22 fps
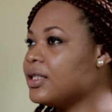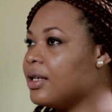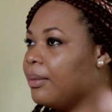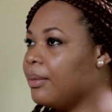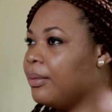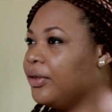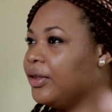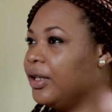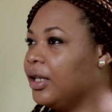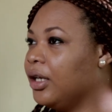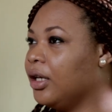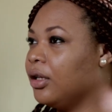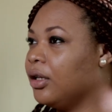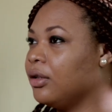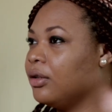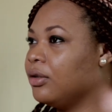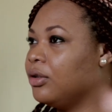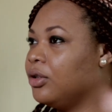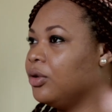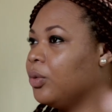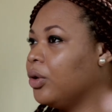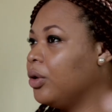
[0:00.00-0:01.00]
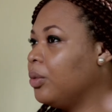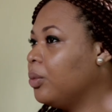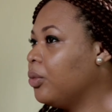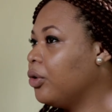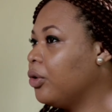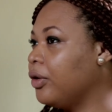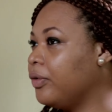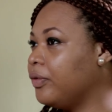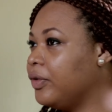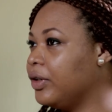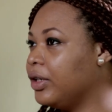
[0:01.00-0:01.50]
something, you want
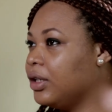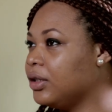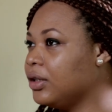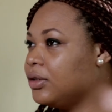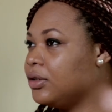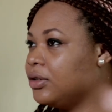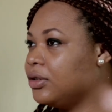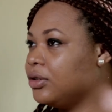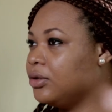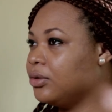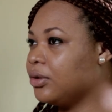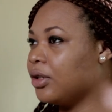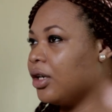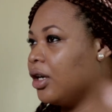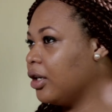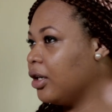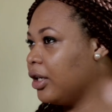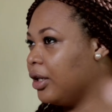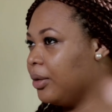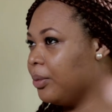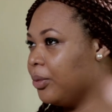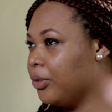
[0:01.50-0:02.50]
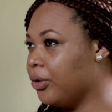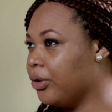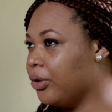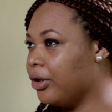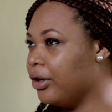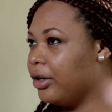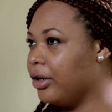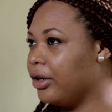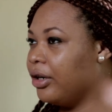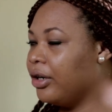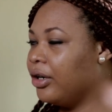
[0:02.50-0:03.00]
more of it, you can't get
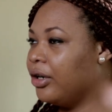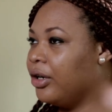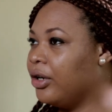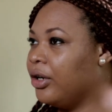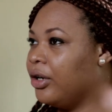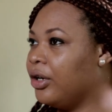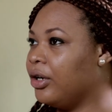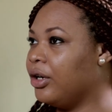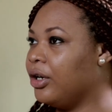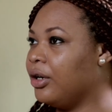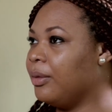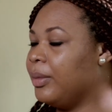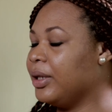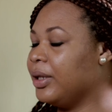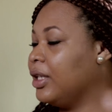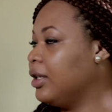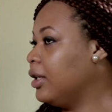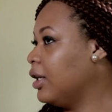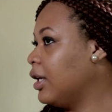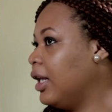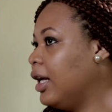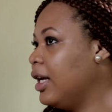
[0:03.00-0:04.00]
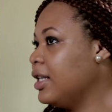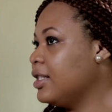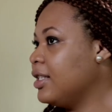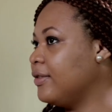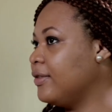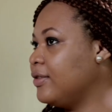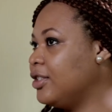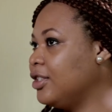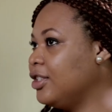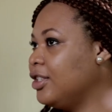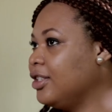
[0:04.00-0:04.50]
more. But then the clients
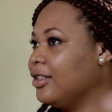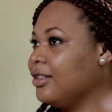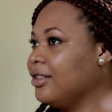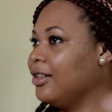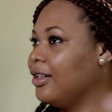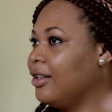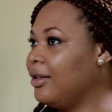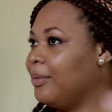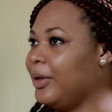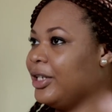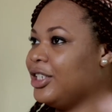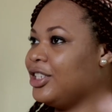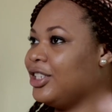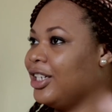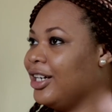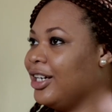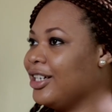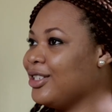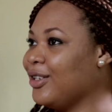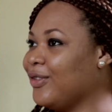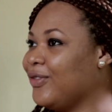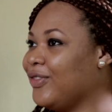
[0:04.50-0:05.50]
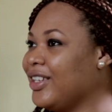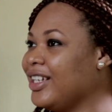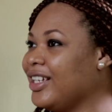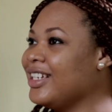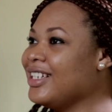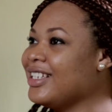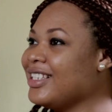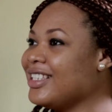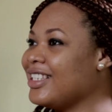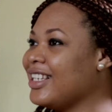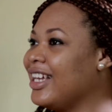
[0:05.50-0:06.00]
have seen pictures of
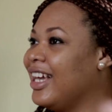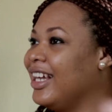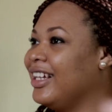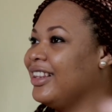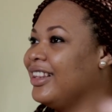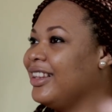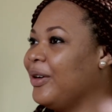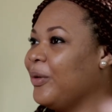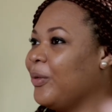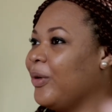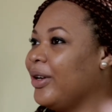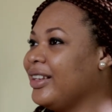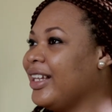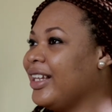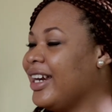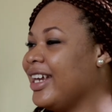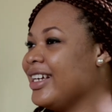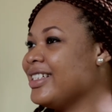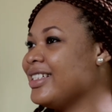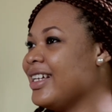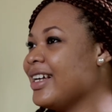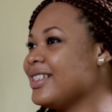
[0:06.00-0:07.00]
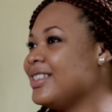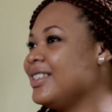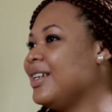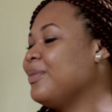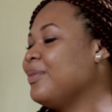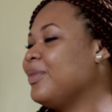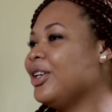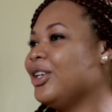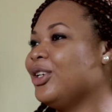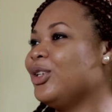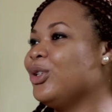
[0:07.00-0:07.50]
this and they want that exact
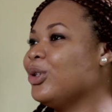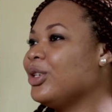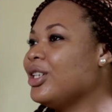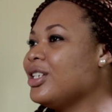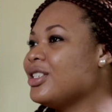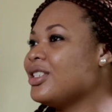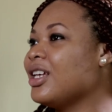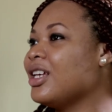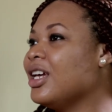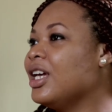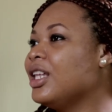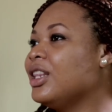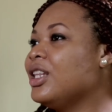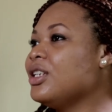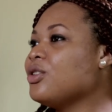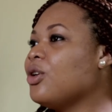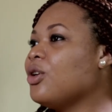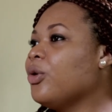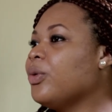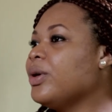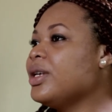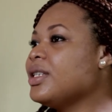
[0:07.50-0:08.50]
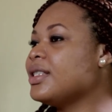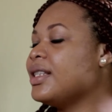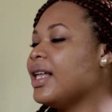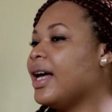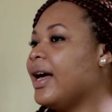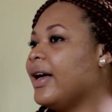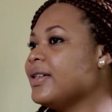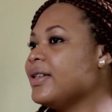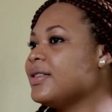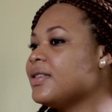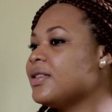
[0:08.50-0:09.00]
same thing. You know, there's always
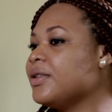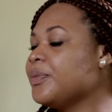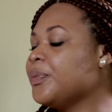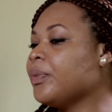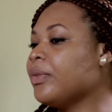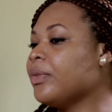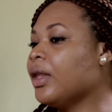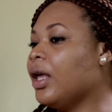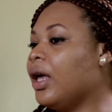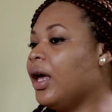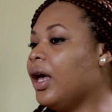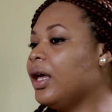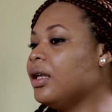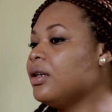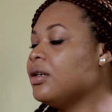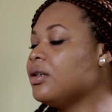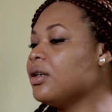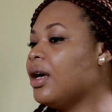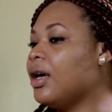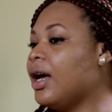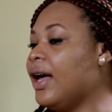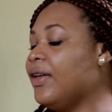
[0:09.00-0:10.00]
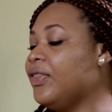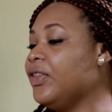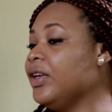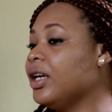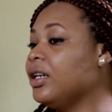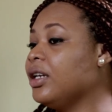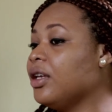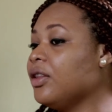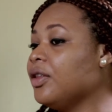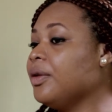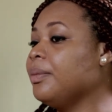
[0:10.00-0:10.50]
that. And I
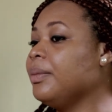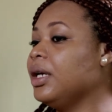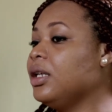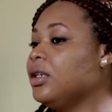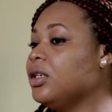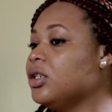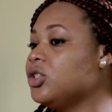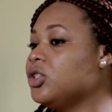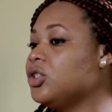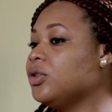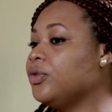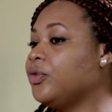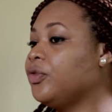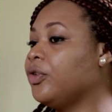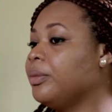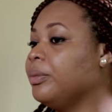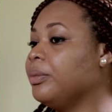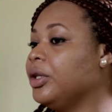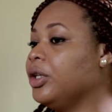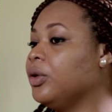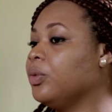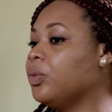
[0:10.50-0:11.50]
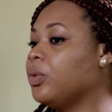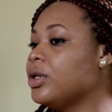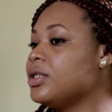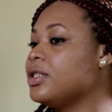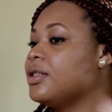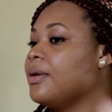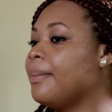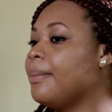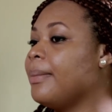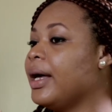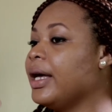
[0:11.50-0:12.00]
think another main issue for me
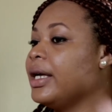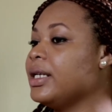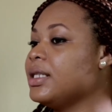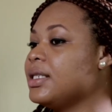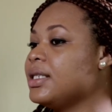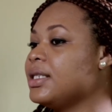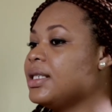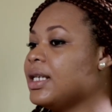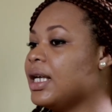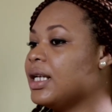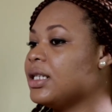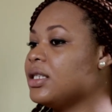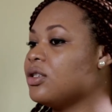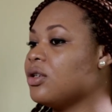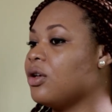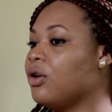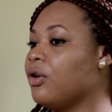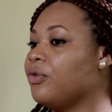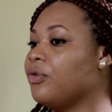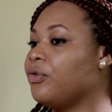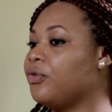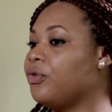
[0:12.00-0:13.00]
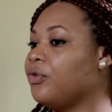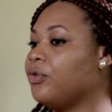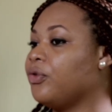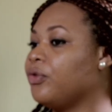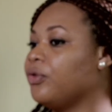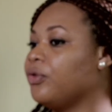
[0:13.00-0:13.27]
was the mindset of